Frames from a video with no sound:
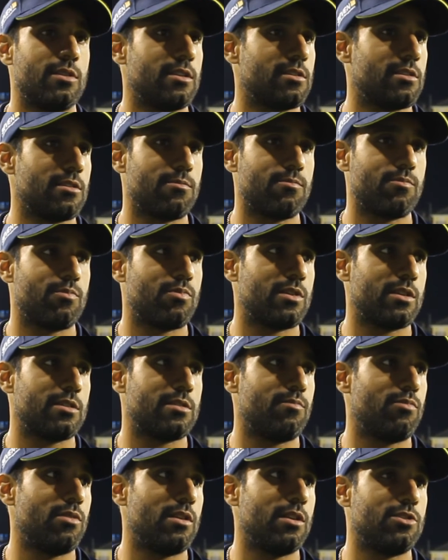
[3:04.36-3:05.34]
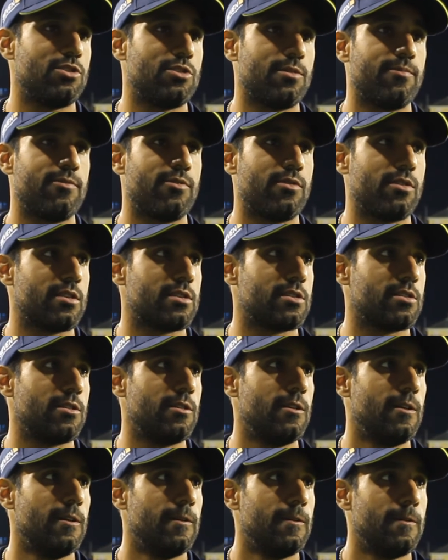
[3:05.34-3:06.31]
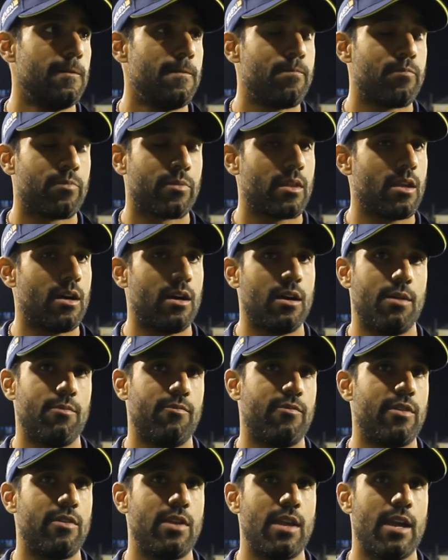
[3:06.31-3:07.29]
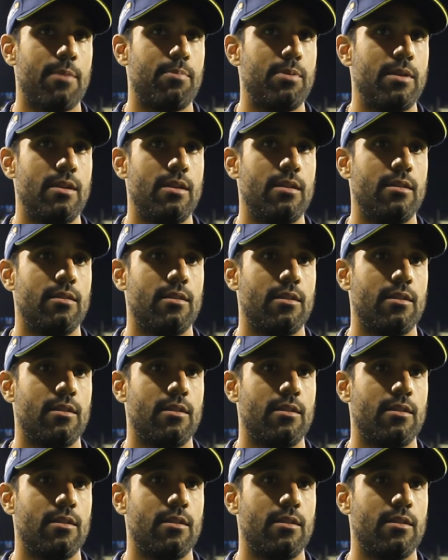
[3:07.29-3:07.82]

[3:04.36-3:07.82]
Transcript: does a brilliant job for us. So no, I'm very happy.